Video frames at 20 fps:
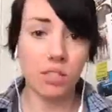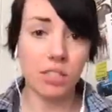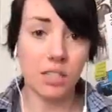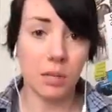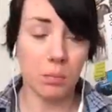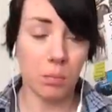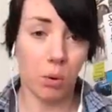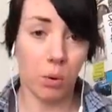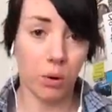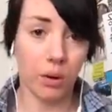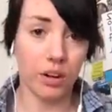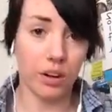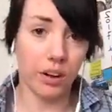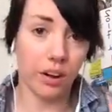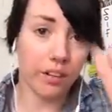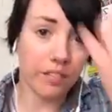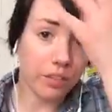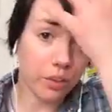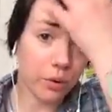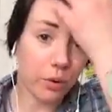important
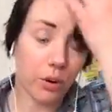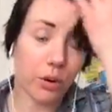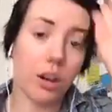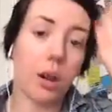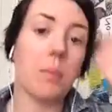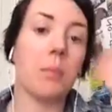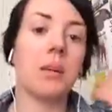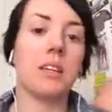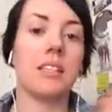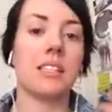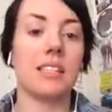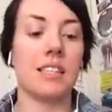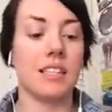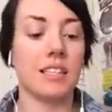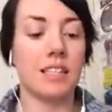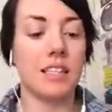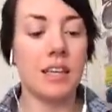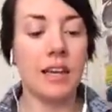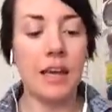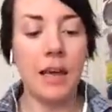of the core
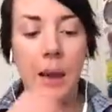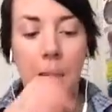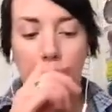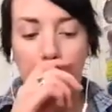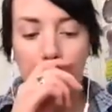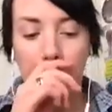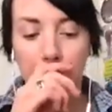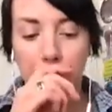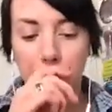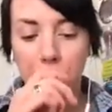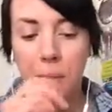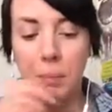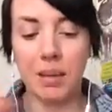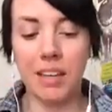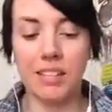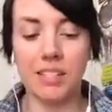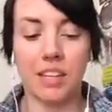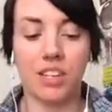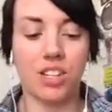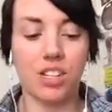competencies,
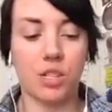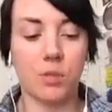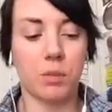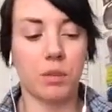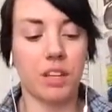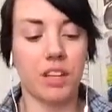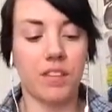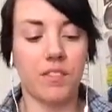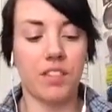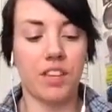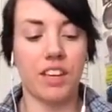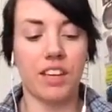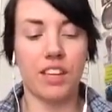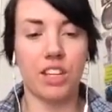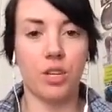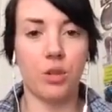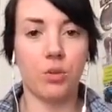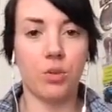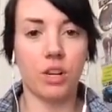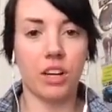because I just believe that
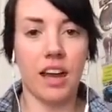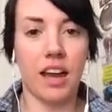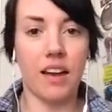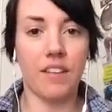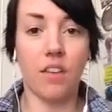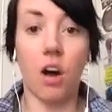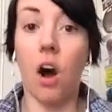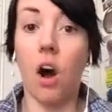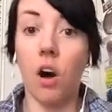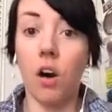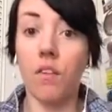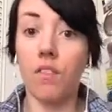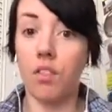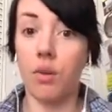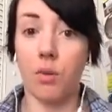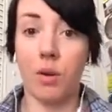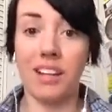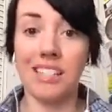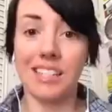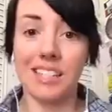you could have all of the
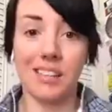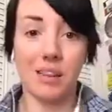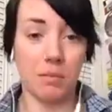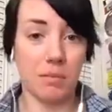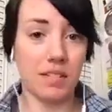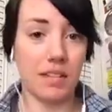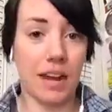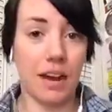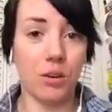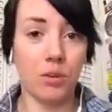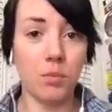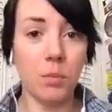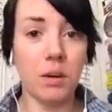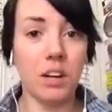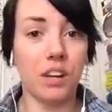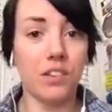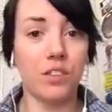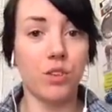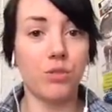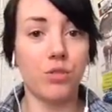rest of them down, but
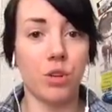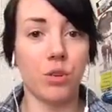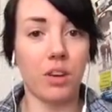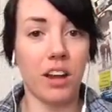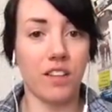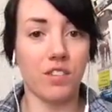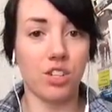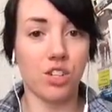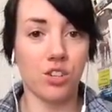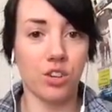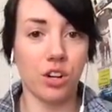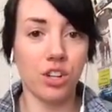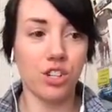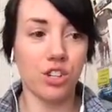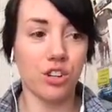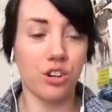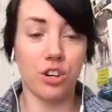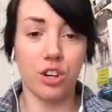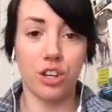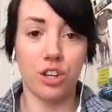if you don't have
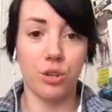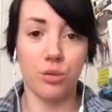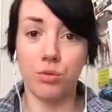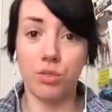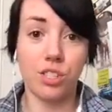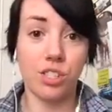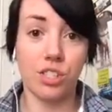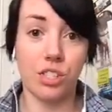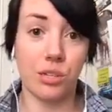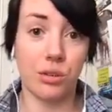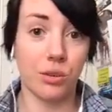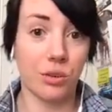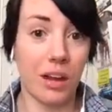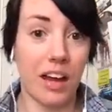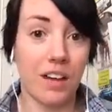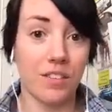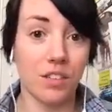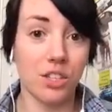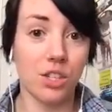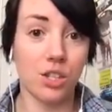structure, you still don't
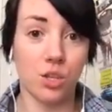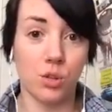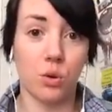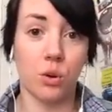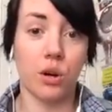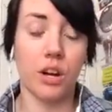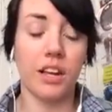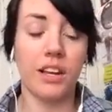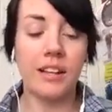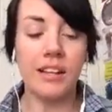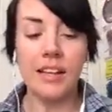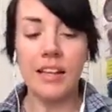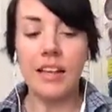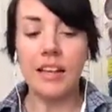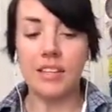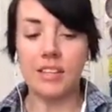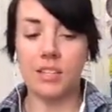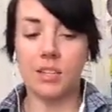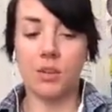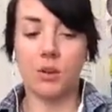have a story.
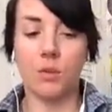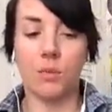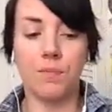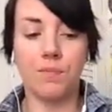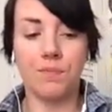So,